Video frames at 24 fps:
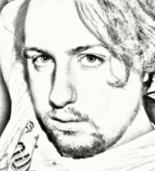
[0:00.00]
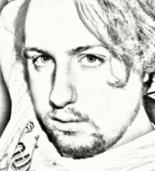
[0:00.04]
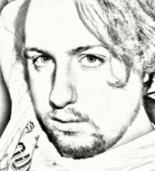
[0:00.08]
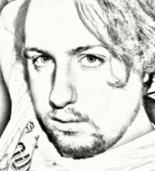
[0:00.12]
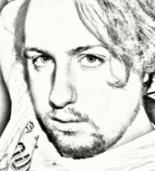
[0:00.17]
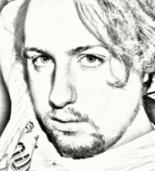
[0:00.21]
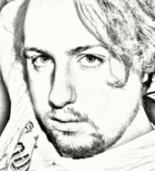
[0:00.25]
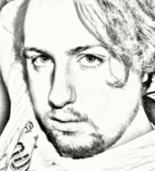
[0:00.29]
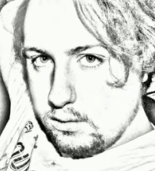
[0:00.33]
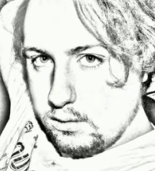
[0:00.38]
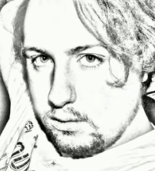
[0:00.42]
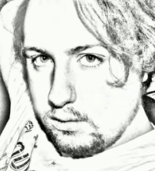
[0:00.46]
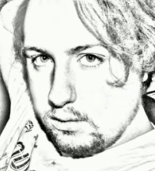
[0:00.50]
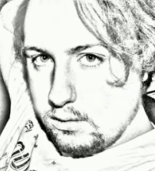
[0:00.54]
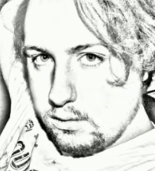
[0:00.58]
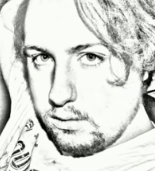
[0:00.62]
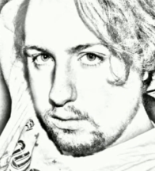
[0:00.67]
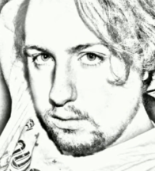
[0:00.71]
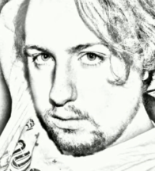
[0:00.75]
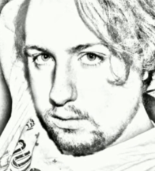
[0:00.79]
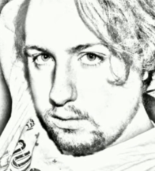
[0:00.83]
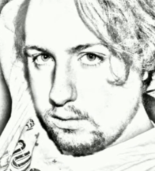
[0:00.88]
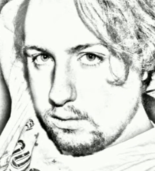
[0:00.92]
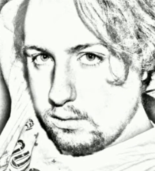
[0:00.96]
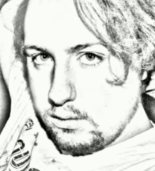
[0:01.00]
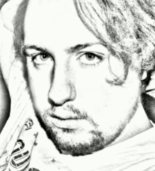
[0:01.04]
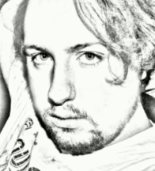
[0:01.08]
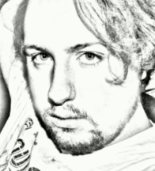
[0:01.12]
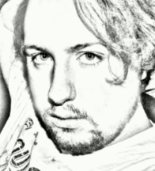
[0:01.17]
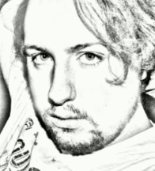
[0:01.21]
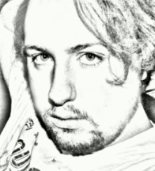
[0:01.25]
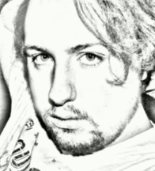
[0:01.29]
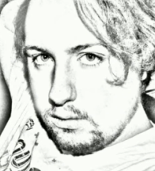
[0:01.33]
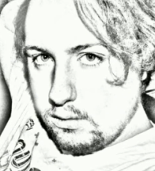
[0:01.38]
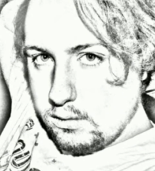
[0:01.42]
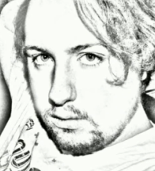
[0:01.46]

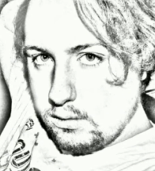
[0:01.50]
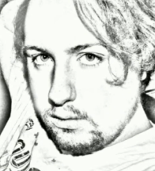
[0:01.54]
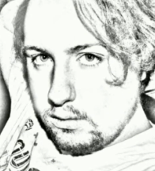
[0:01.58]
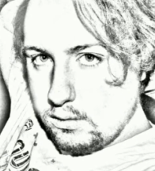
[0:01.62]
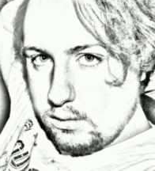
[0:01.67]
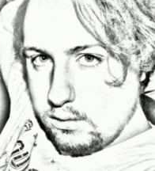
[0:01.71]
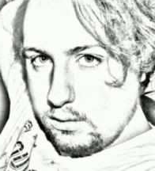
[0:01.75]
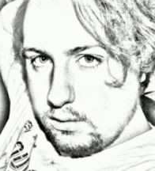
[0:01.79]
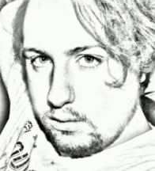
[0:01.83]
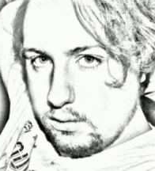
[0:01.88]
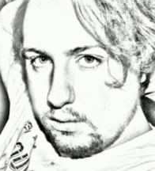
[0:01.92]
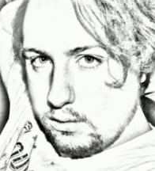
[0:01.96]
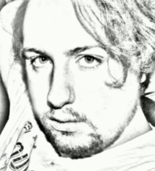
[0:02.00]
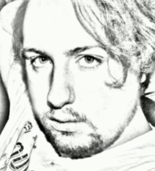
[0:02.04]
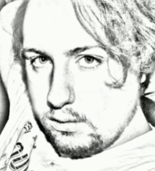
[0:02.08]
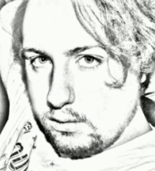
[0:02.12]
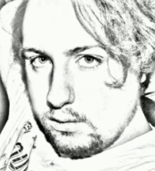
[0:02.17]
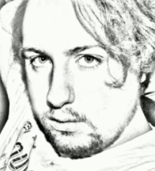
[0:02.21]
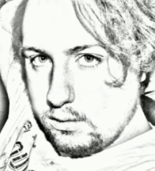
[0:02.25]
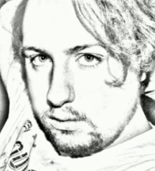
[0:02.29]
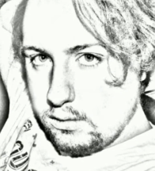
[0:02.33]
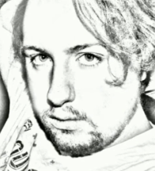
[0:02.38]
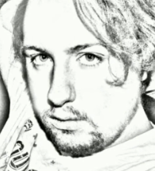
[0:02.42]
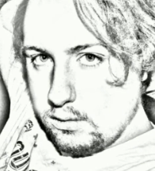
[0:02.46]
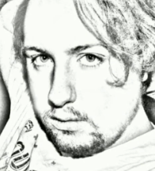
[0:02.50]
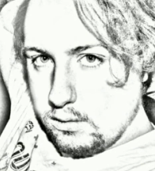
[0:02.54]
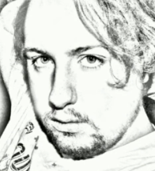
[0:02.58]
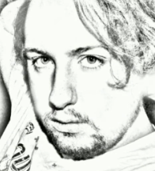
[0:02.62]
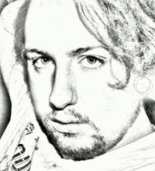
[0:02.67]
[no speech]